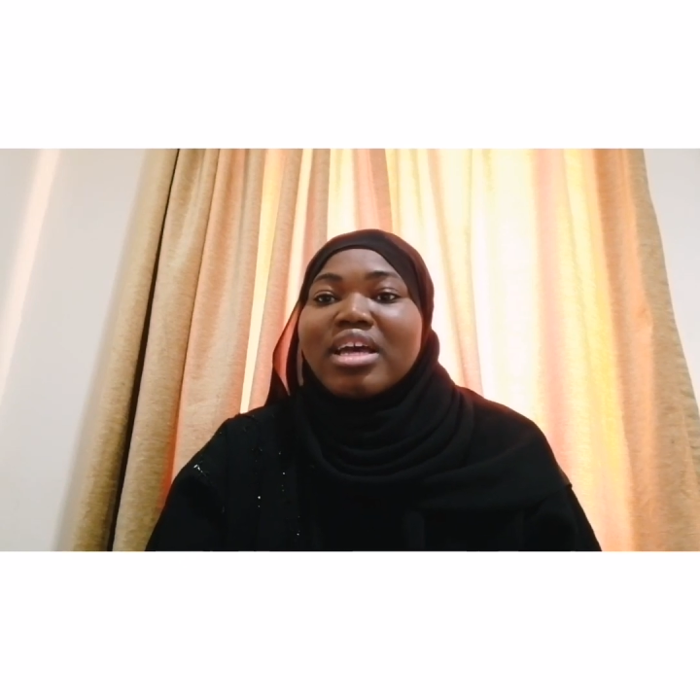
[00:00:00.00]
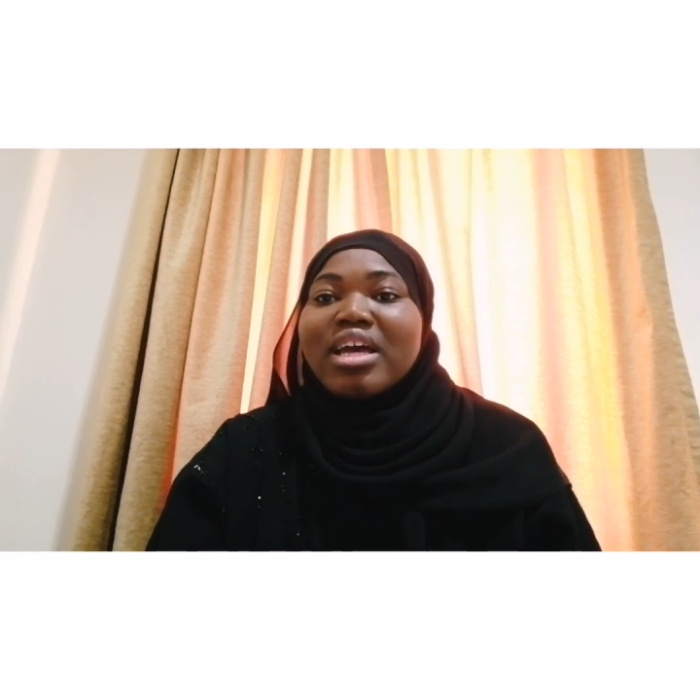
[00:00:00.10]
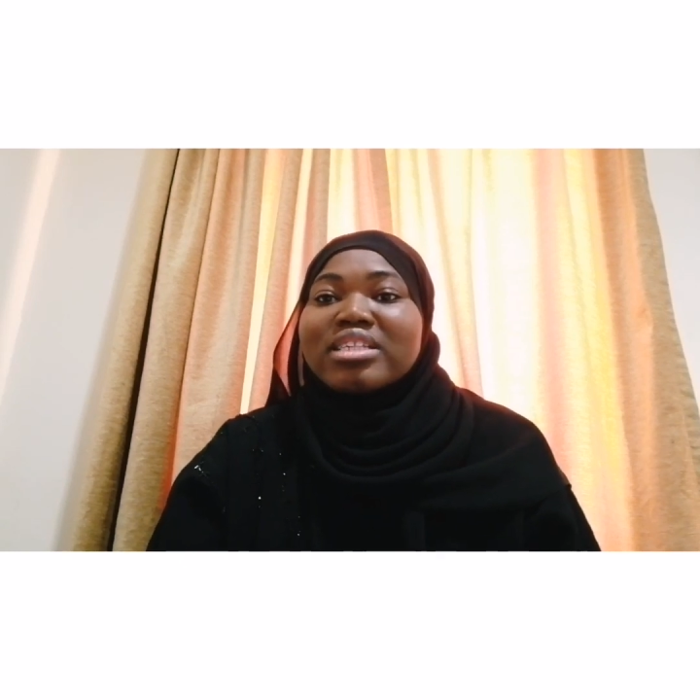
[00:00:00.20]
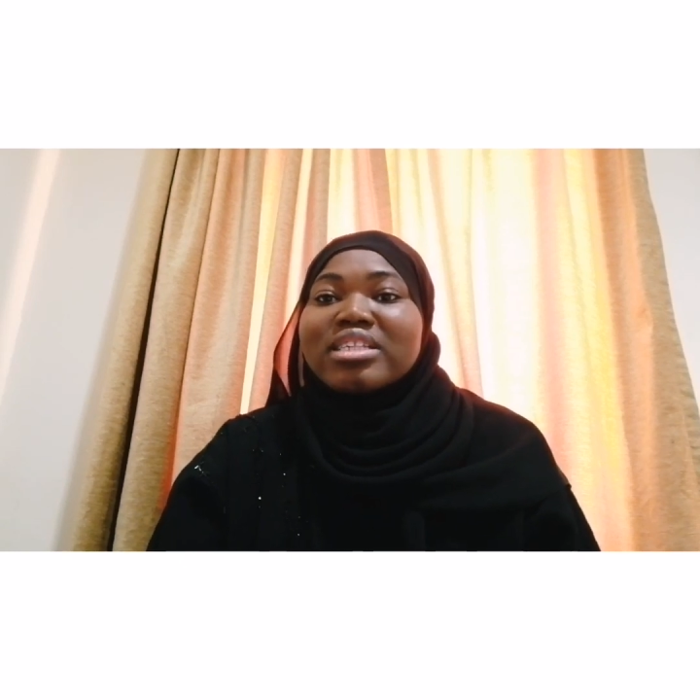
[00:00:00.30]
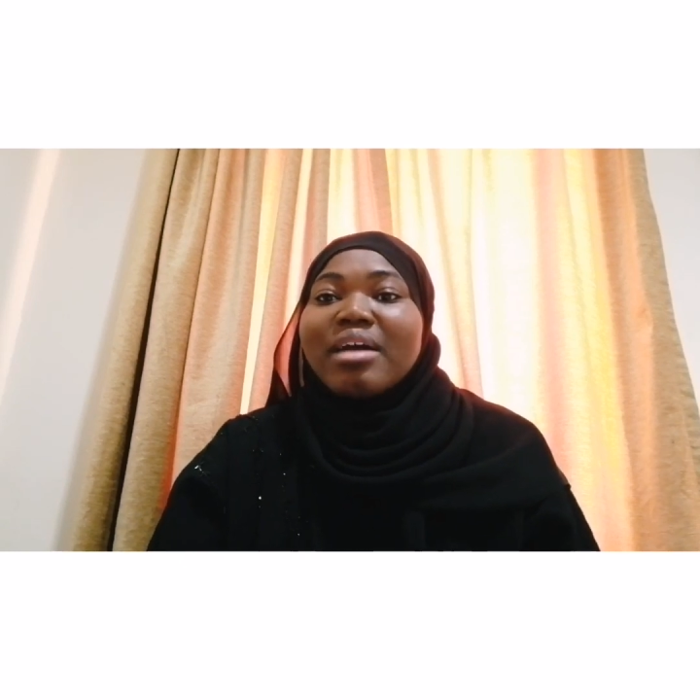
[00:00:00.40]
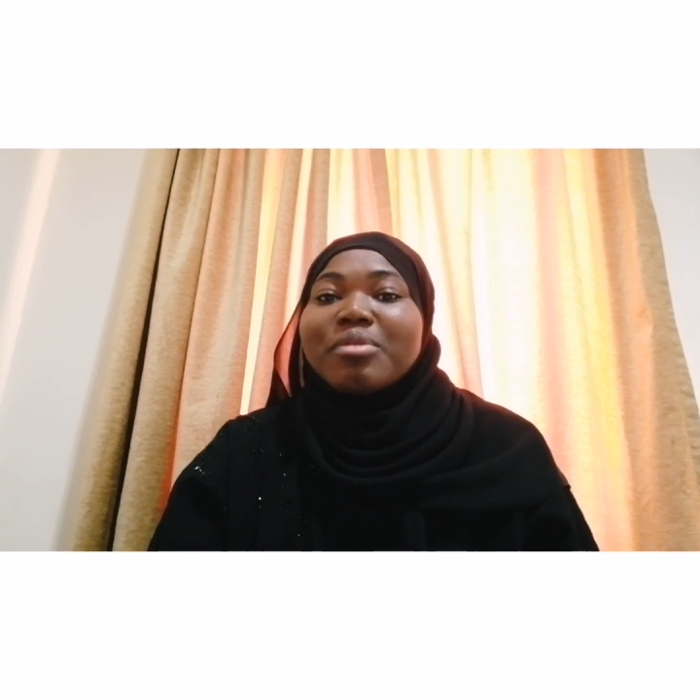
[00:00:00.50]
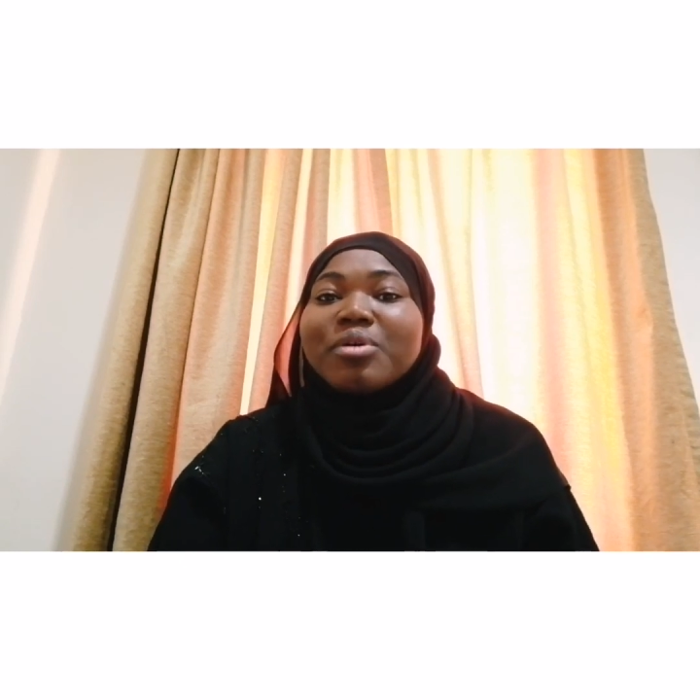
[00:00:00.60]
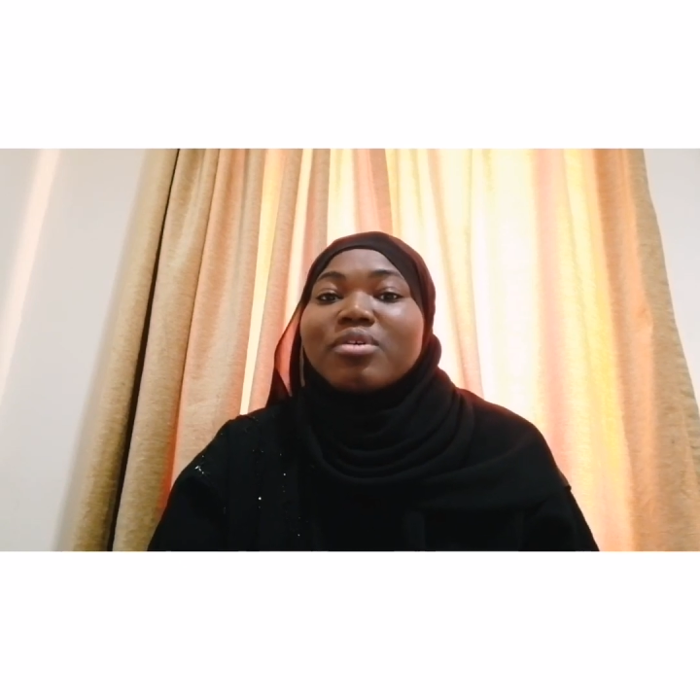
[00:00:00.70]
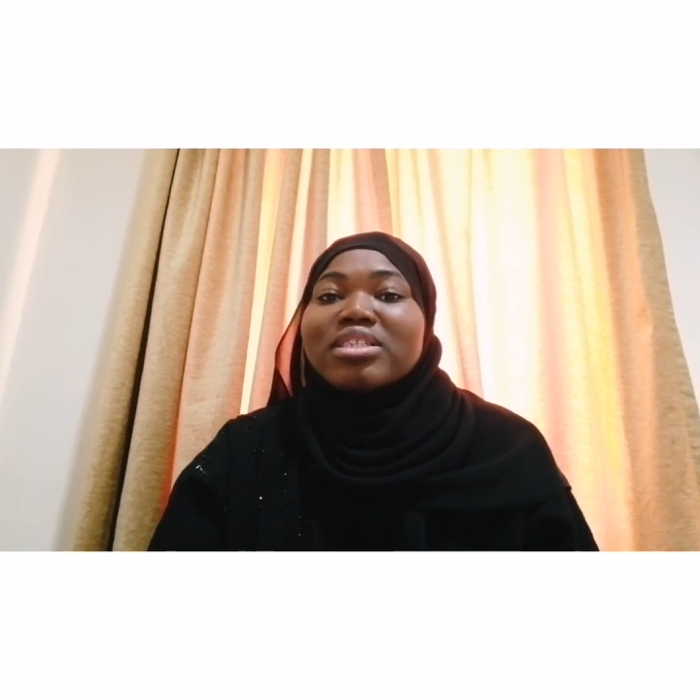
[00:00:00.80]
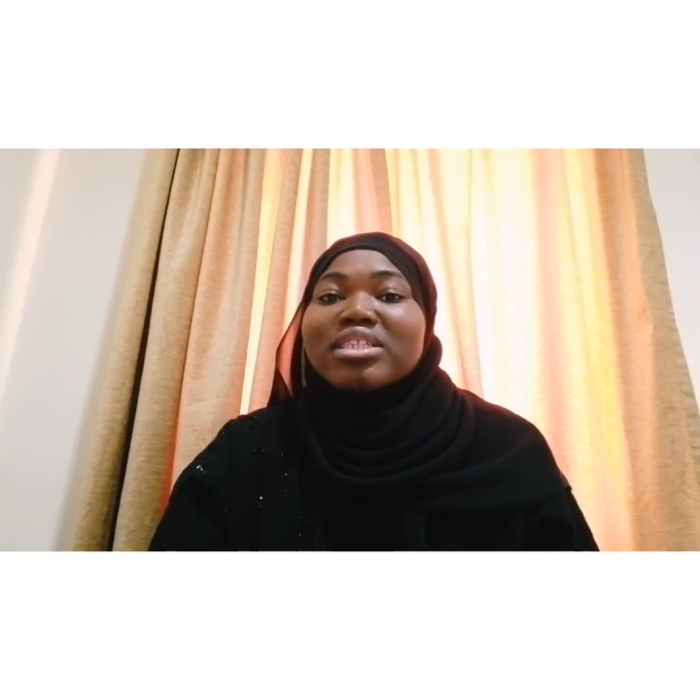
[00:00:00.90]
except
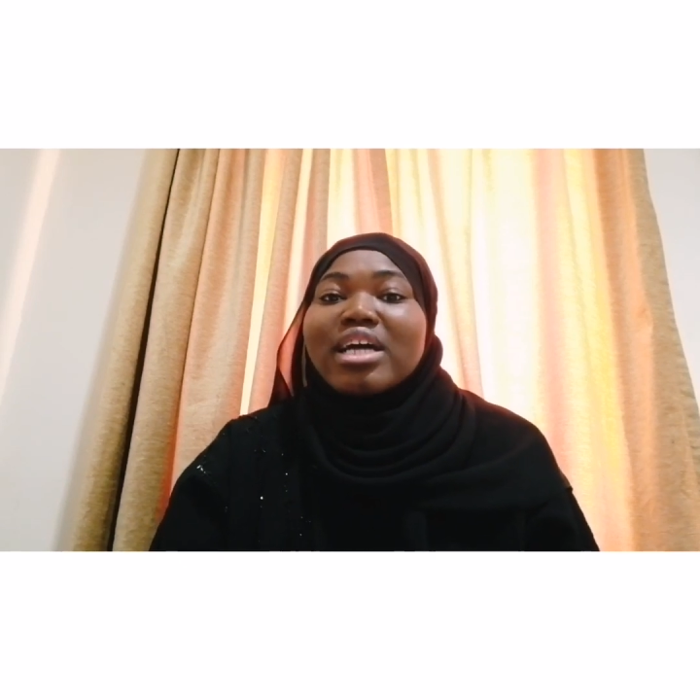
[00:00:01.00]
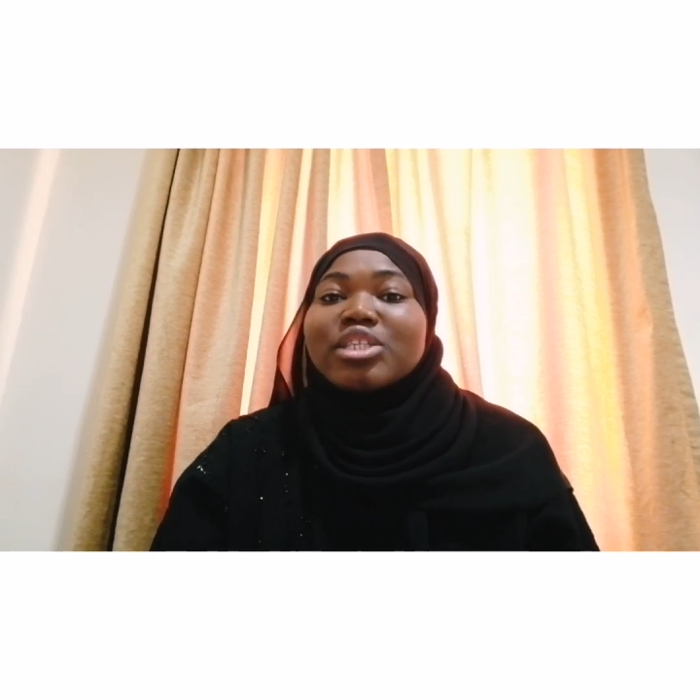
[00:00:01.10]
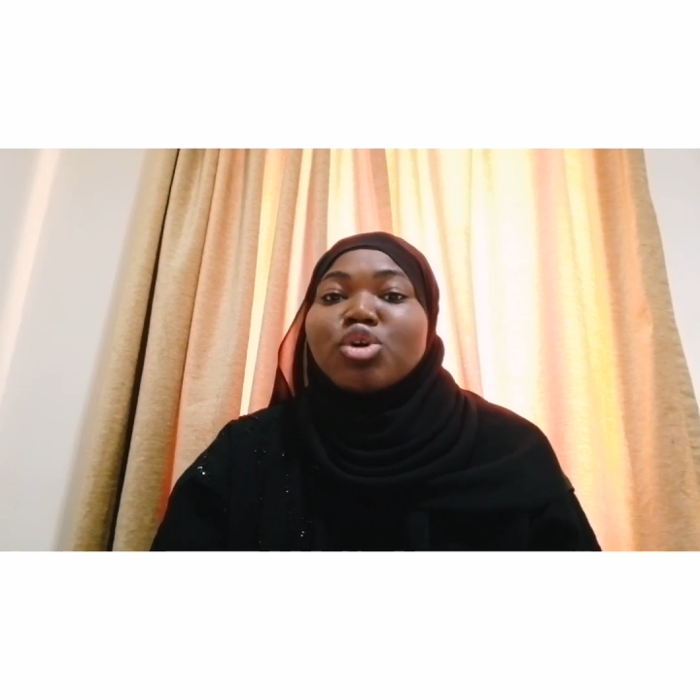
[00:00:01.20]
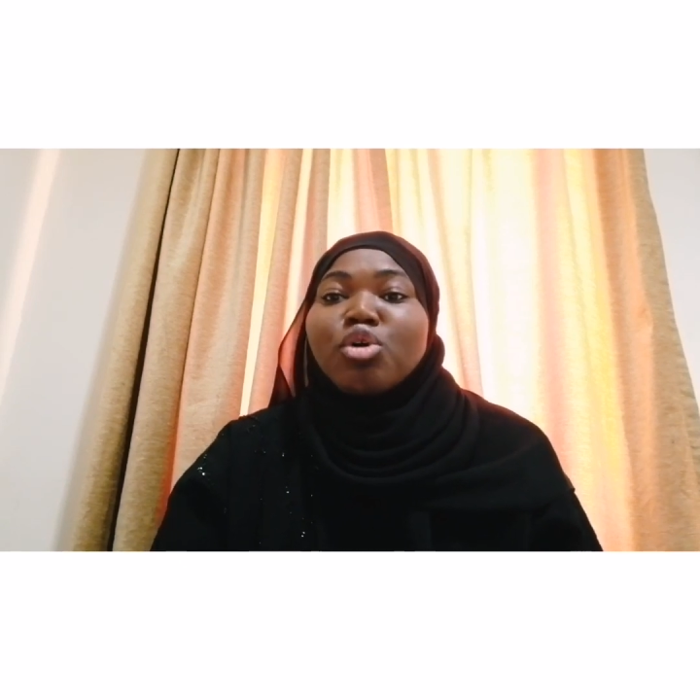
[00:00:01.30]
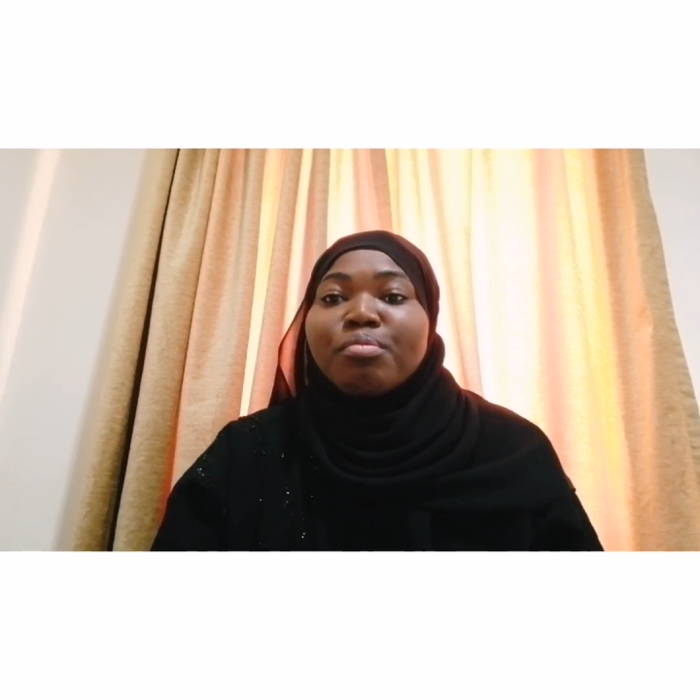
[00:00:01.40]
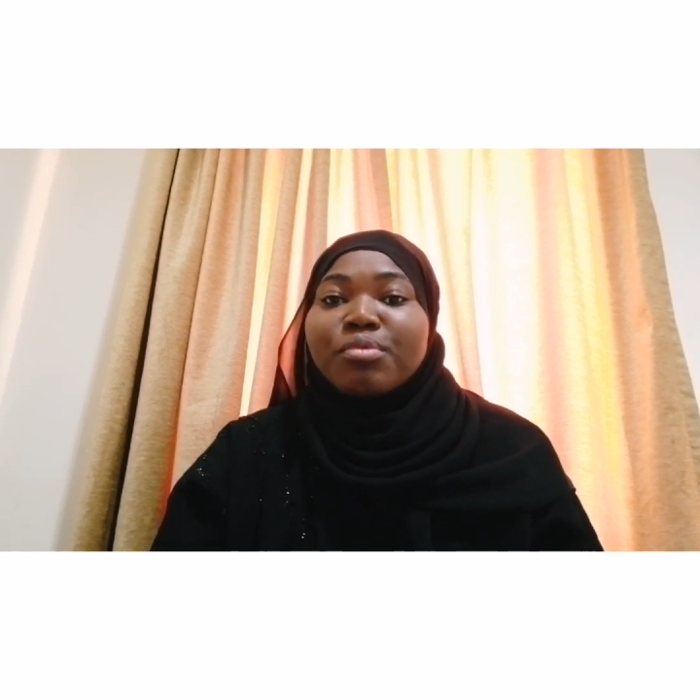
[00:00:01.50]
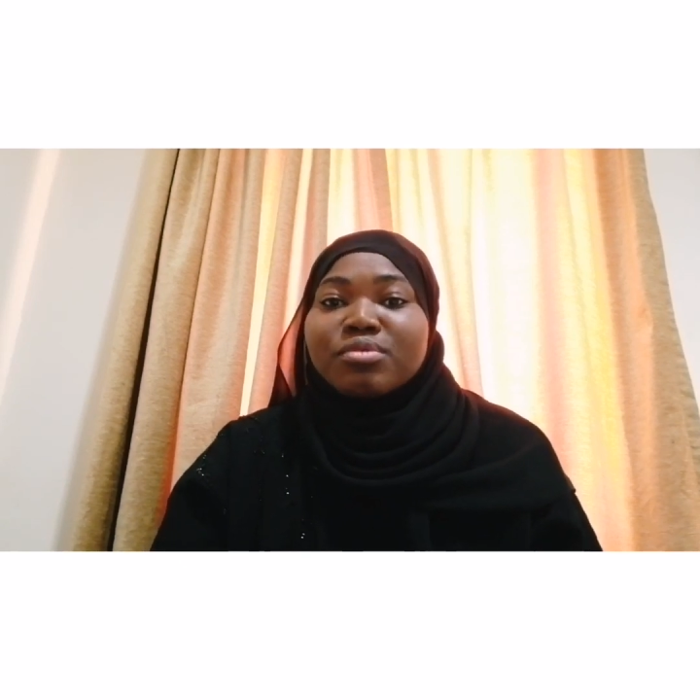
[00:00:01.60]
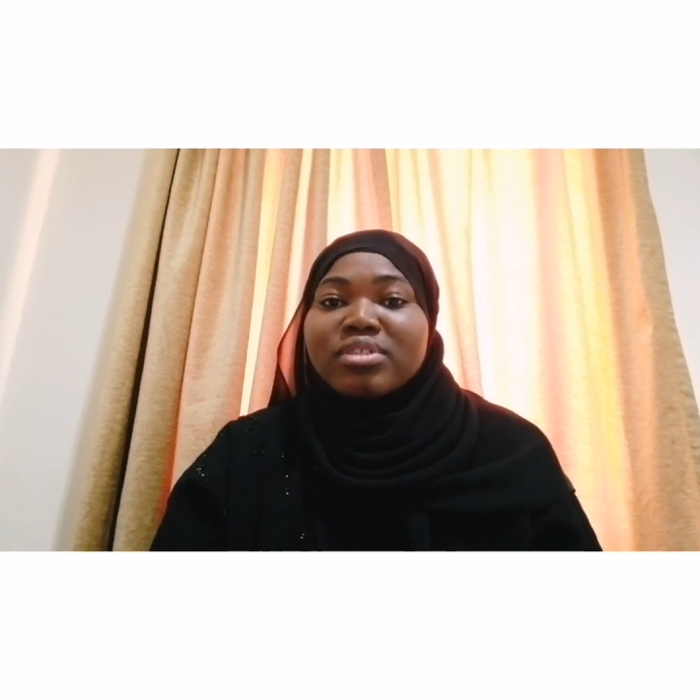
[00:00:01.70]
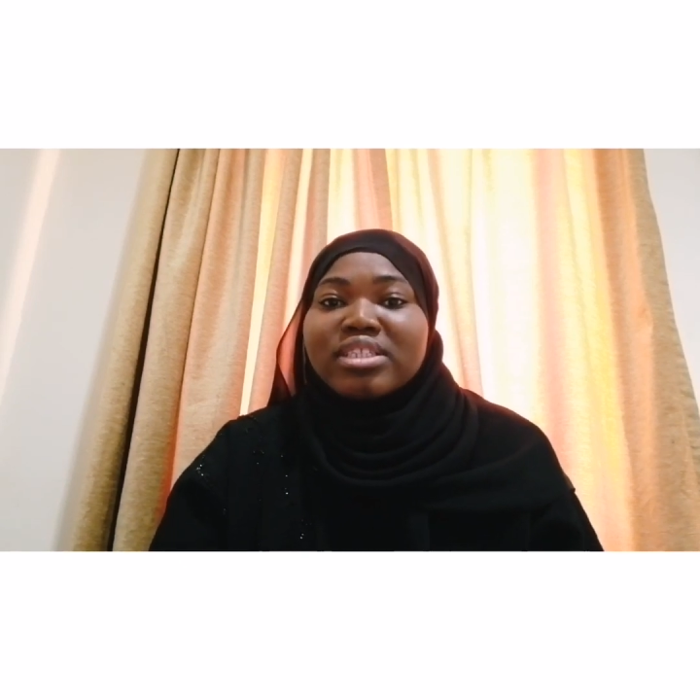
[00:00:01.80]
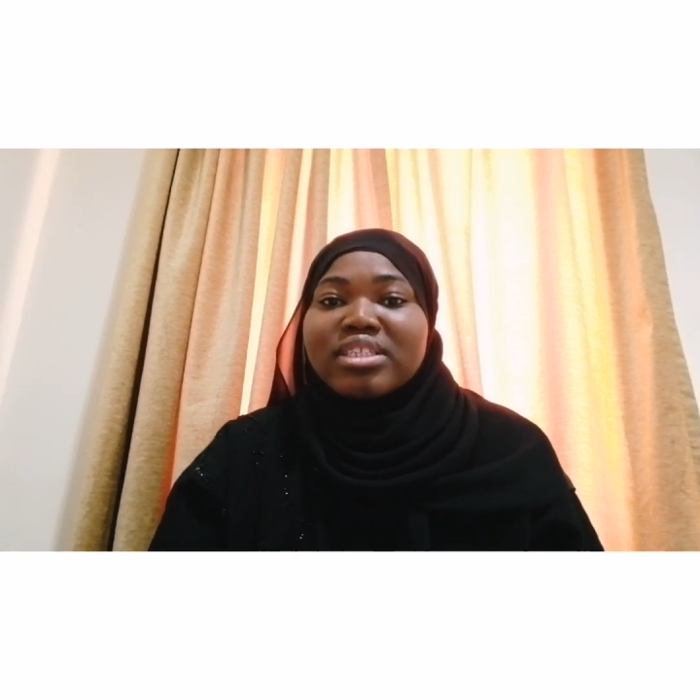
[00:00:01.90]
the ones that
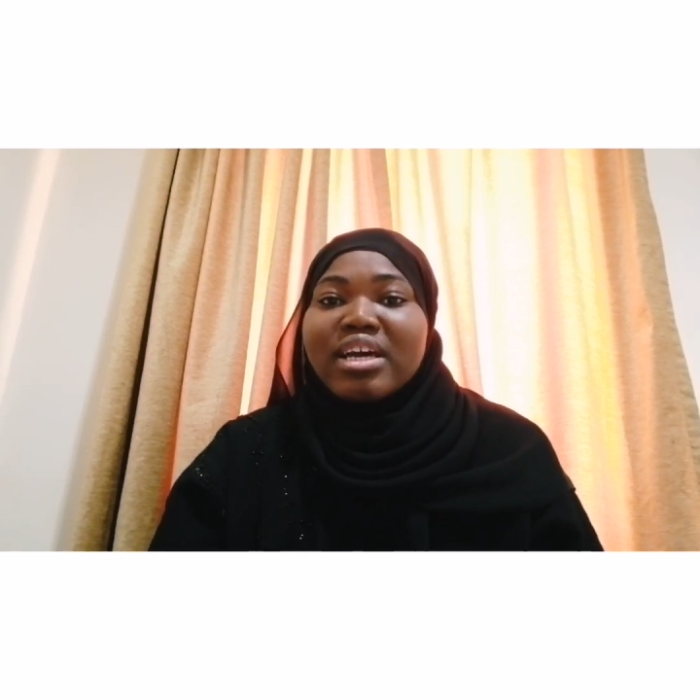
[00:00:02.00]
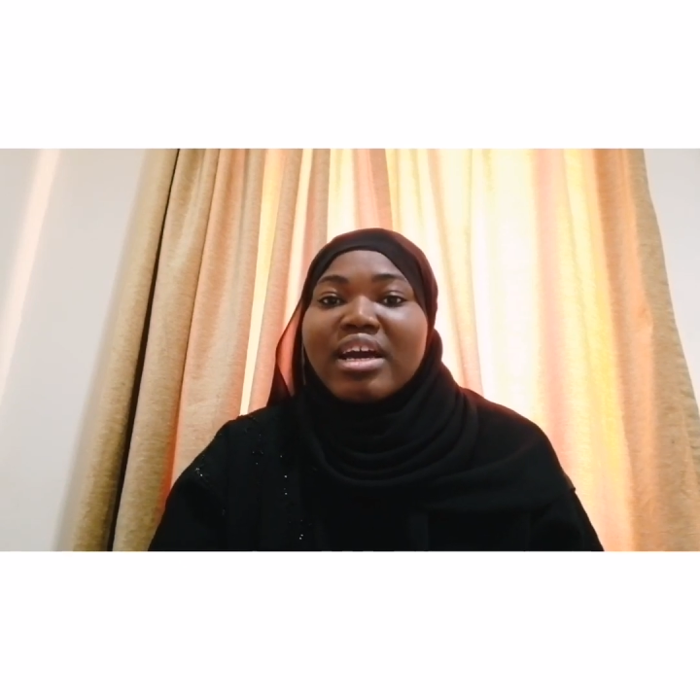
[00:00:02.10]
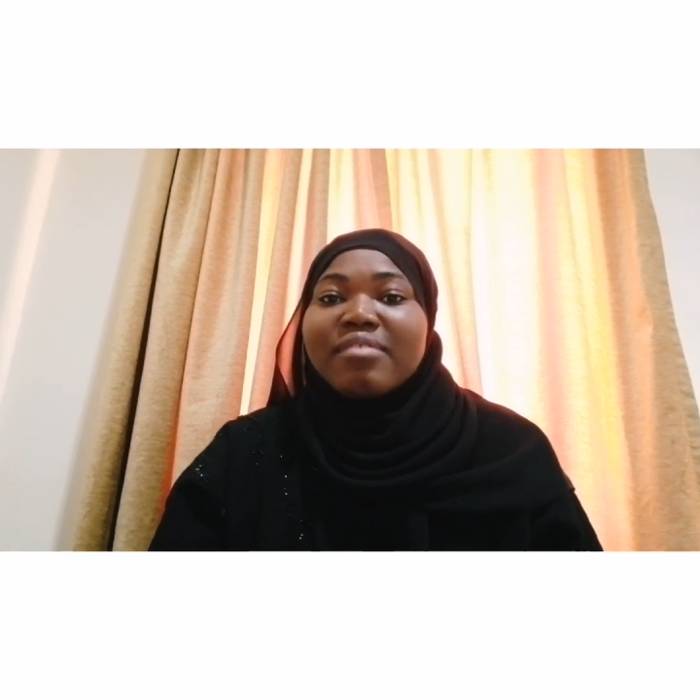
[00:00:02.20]
opens